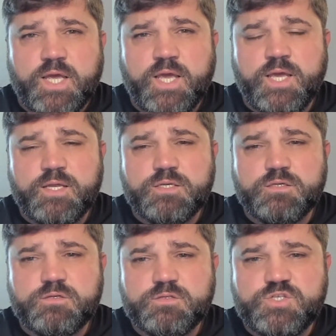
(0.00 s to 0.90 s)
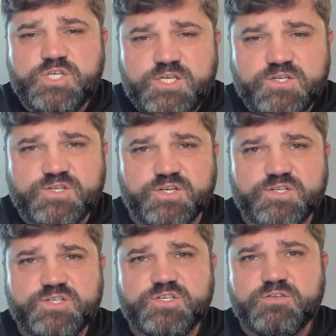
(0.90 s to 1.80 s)
And
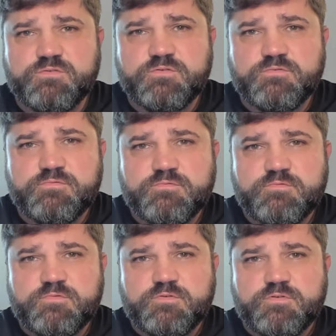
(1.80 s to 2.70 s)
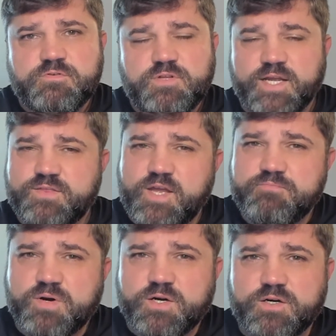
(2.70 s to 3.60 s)
Jesus, like
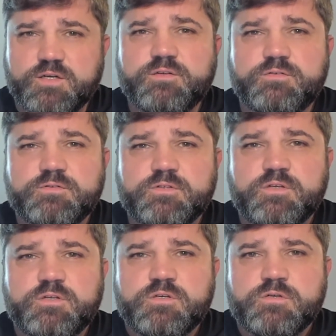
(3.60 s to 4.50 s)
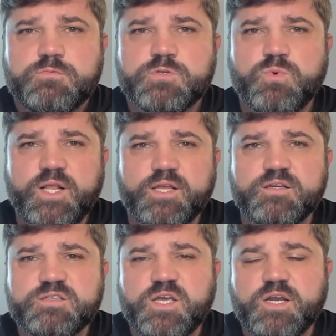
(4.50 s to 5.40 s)
that bird, was willing
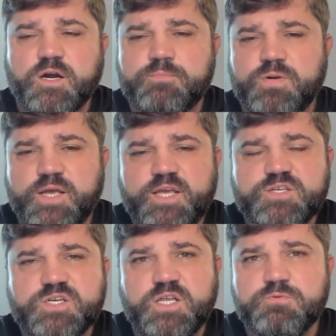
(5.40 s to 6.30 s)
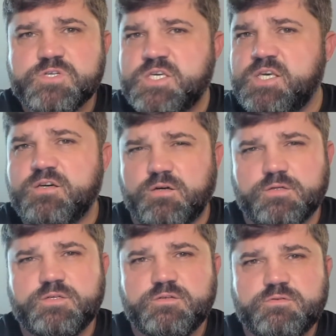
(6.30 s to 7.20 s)
to take our place, and he was killed